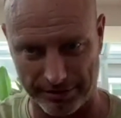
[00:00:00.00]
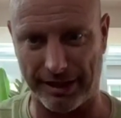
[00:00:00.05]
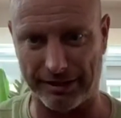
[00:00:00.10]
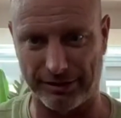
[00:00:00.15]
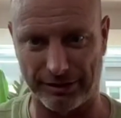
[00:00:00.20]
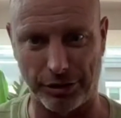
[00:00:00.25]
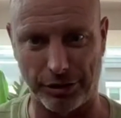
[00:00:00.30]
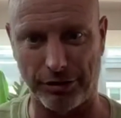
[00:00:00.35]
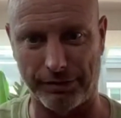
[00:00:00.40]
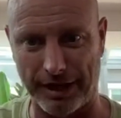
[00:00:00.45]

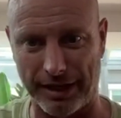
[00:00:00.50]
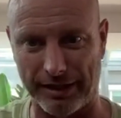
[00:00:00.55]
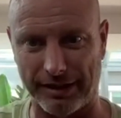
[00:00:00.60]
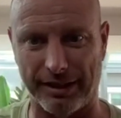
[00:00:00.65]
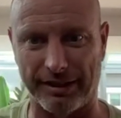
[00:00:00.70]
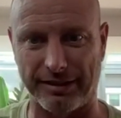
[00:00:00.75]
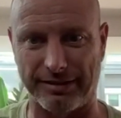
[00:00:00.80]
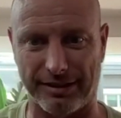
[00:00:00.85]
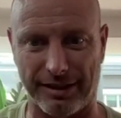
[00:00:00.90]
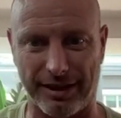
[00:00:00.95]
so you've got
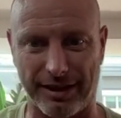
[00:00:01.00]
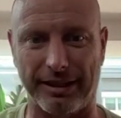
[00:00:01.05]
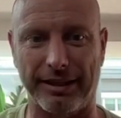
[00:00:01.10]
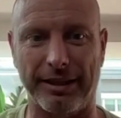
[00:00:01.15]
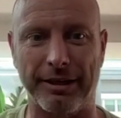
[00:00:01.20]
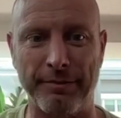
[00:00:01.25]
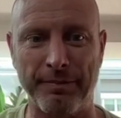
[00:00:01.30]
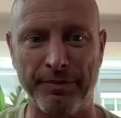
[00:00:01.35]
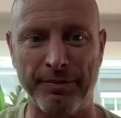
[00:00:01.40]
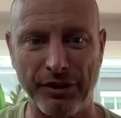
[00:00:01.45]
lists like
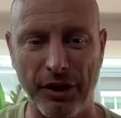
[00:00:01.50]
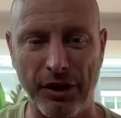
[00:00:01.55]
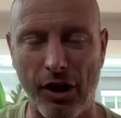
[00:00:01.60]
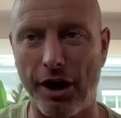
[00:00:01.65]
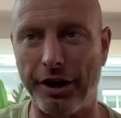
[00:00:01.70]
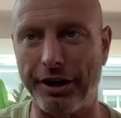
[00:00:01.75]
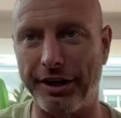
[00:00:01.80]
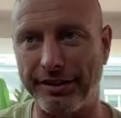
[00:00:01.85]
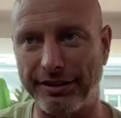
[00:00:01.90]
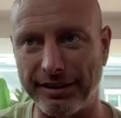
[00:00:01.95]

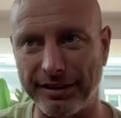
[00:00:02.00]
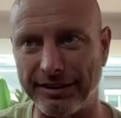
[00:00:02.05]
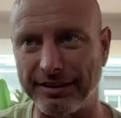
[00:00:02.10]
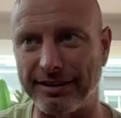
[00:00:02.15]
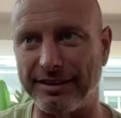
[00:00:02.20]
audited